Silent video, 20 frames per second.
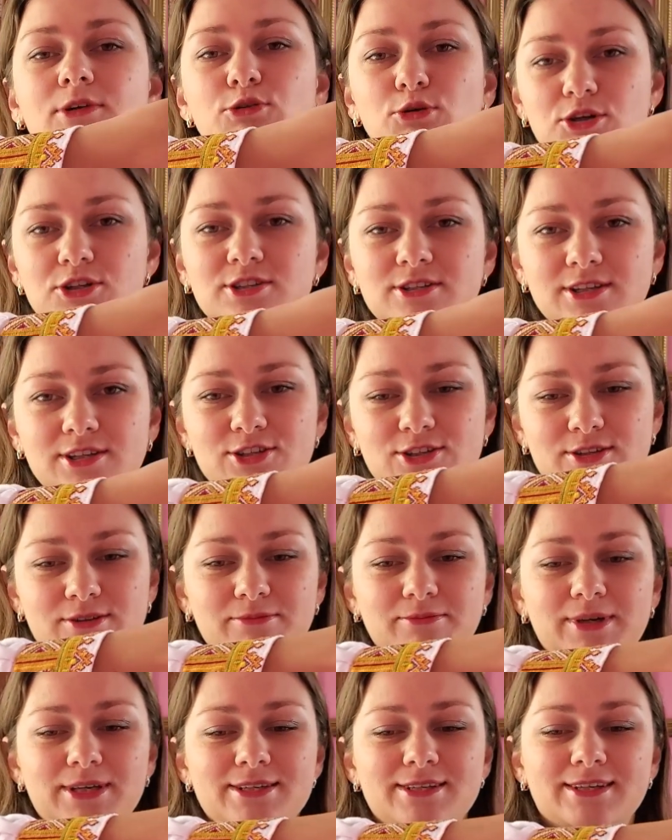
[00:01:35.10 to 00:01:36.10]

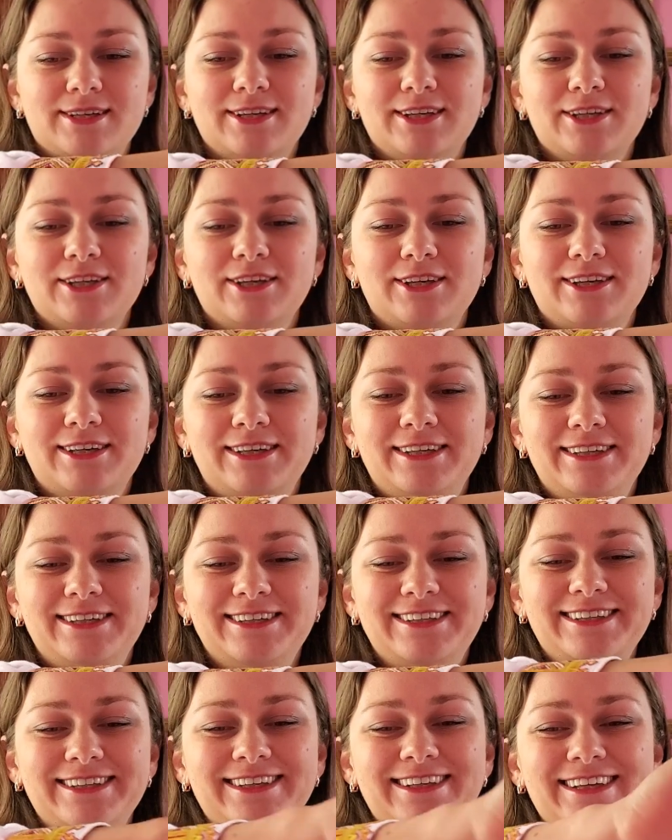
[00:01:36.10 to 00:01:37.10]
cross-stitched, basically.
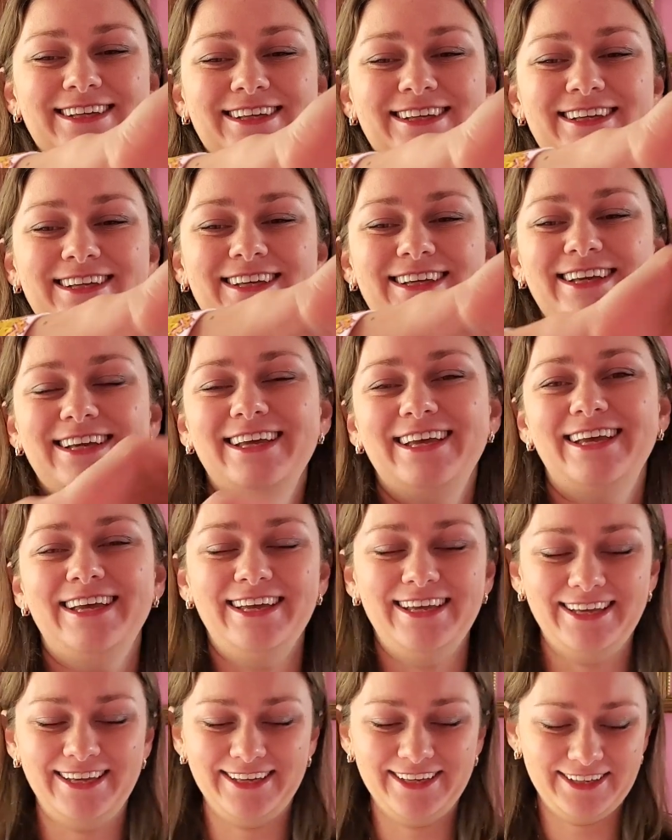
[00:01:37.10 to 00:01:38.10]

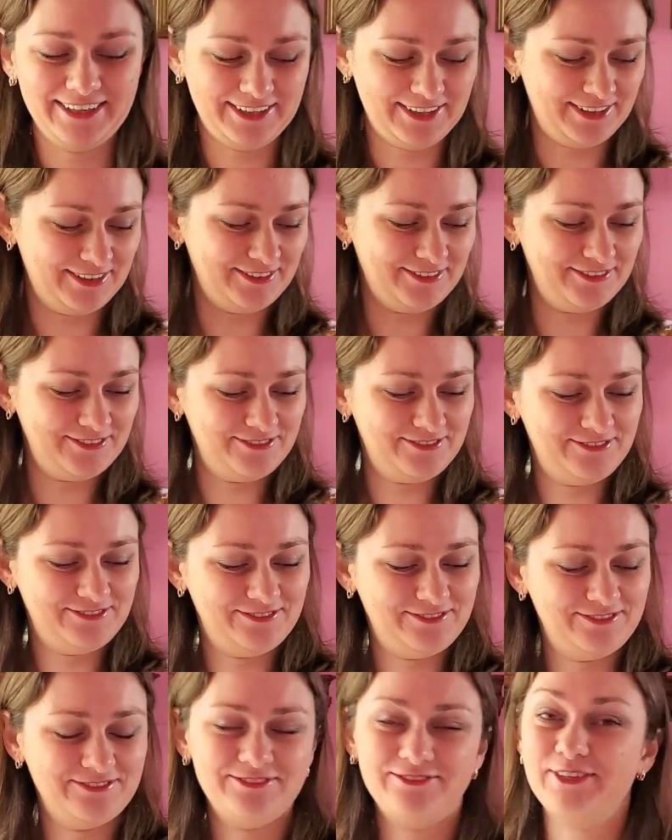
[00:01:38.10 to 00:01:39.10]

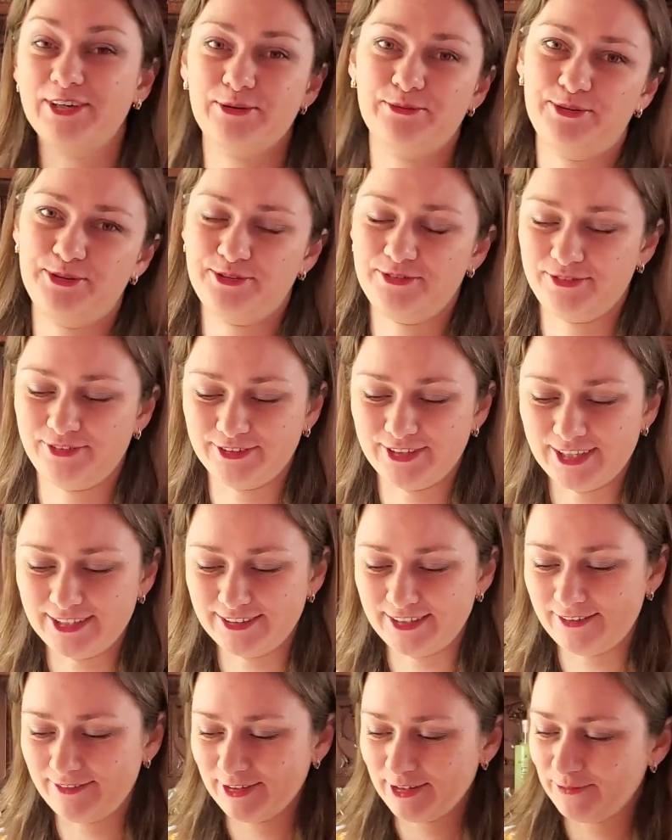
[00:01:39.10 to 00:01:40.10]
Very beautiful, I
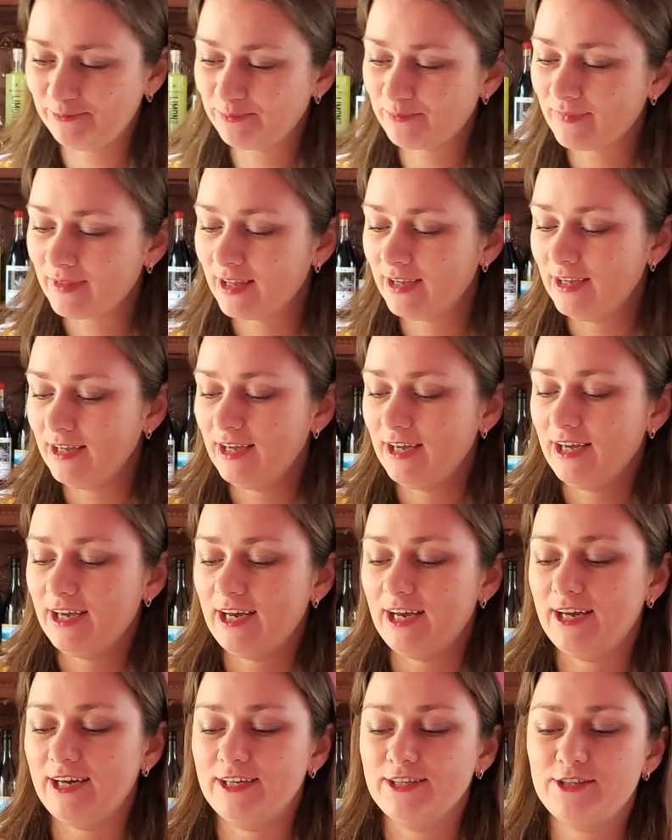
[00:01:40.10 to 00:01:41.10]
love it.
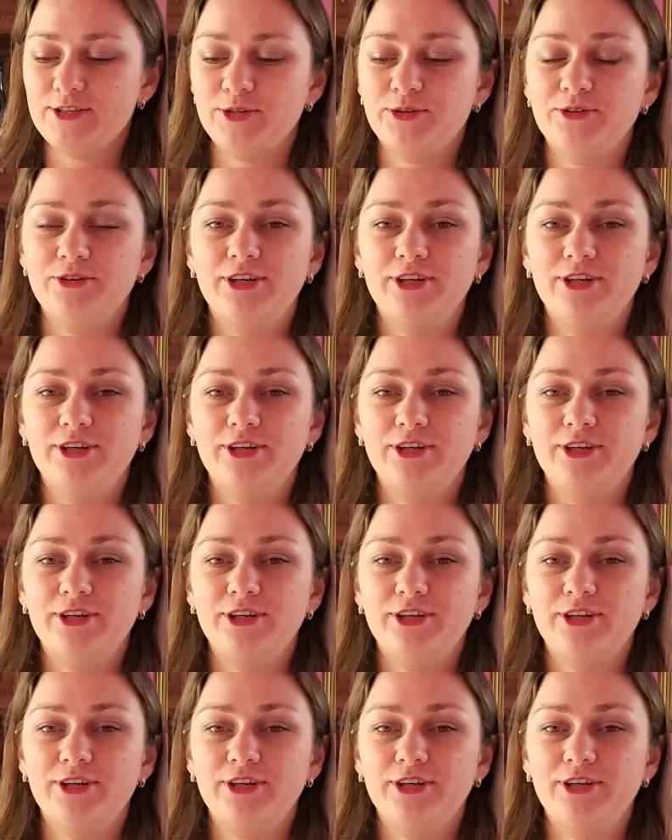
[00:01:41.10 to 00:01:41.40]
So